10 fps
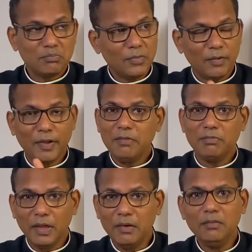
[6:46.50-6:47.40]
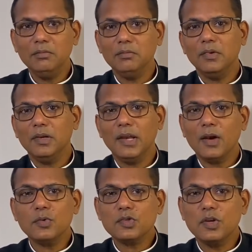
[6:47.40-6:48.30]
a very thin,
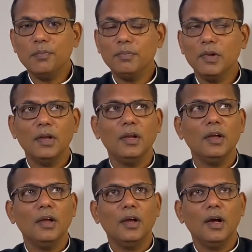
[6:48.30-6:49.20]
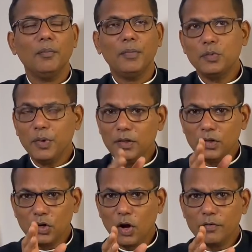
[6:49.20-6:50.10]
narrow strip uh, between the
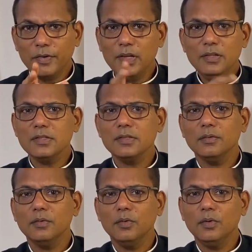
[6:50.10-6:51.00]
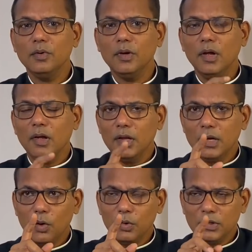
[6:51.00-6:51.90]
cornfields.
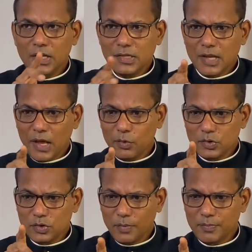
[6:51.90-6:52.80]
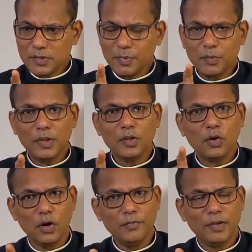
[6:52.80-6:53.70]
Now, these narrow strips between the
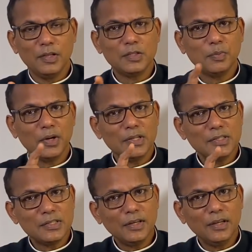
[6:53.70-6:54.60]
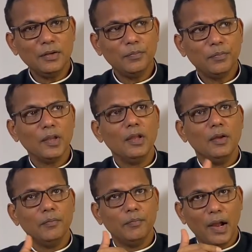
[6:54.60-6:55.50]
cornfields were considered
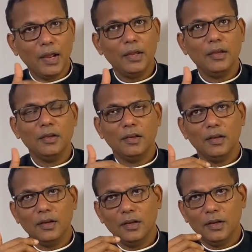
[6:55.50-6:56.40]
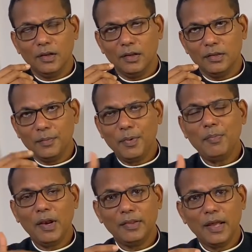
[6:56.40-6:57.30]
by the
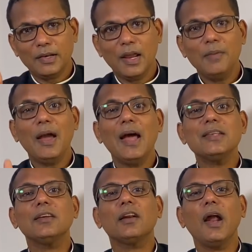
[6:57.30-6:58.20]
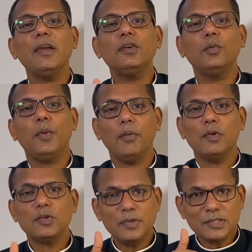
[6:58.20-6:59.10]
people at that time as a right of way,
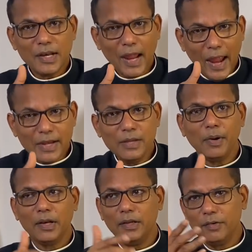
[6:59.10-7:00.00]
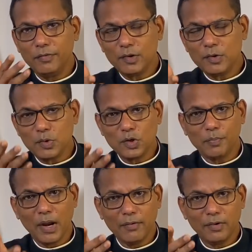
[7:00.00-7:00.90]
which means that anybody, even if it your
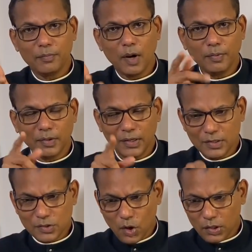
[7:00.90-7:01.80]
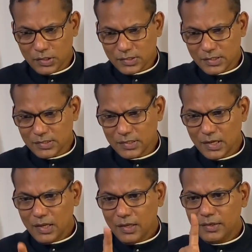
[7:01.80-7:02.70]
private property, as long as these
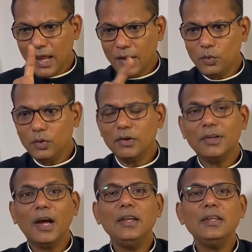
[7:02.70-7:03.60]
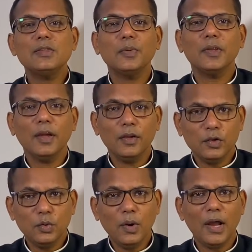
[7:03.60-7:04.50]
narrow gullies were there,
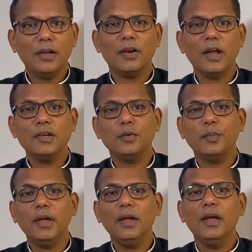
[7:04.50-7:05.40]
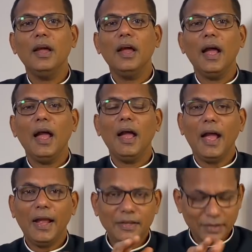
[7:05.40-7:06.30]
you had a right of way.
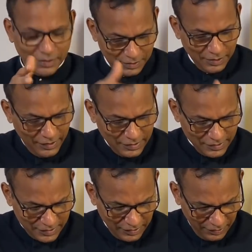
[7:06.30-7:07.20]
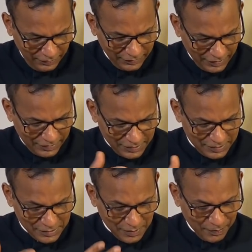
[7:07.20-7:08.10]
And it is here that
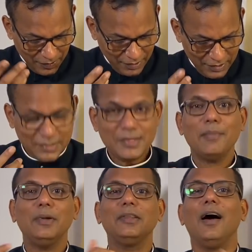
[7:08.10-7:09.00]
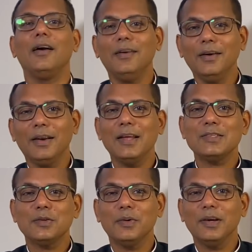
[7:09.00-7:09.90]
this Sabbath hunger, as
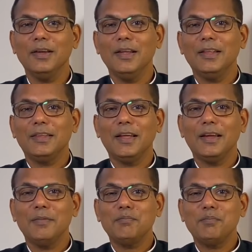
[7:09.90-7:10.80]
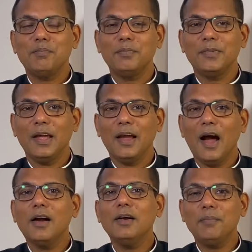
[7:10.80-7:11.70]
it were, the, the
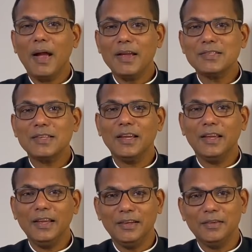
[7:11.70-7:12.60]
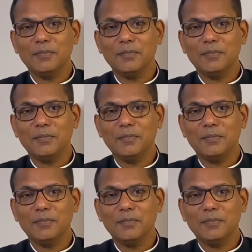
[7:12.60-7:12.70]
hunger pangs kick in.